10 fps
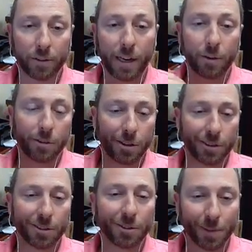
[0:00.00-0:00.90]

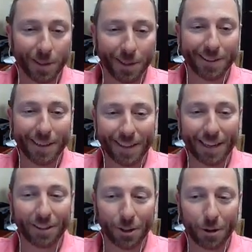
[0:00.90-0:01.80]
acquisitions because they
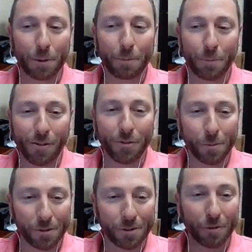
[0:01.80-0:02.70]
think they're going to be
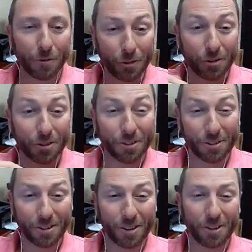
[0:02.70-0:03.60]
profitable in the future.
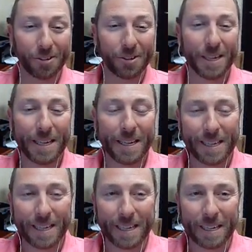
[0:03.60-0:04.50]
So
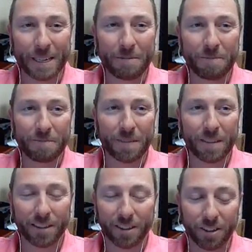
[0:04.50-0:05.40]
um,
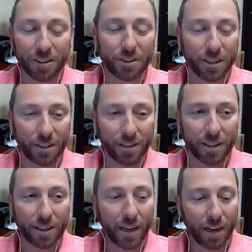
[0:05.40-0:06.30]
that's a good trend to
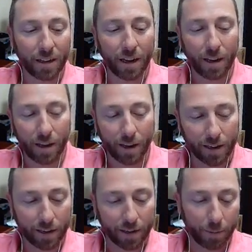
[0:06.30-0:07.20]
look at. And I, I
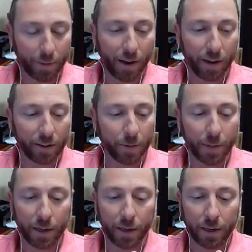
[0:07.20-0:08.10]
kind of keep an eye on M
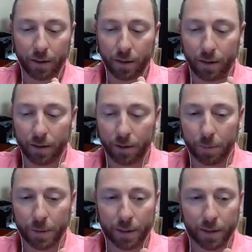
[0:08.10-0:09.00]
and A uh, a little
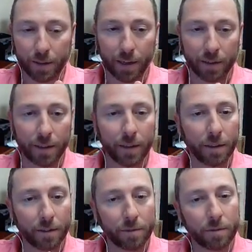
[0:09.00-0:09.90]
bit, the A and
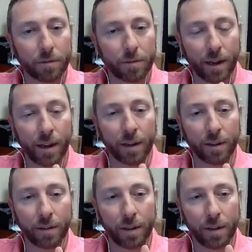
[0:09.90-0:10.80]
D side,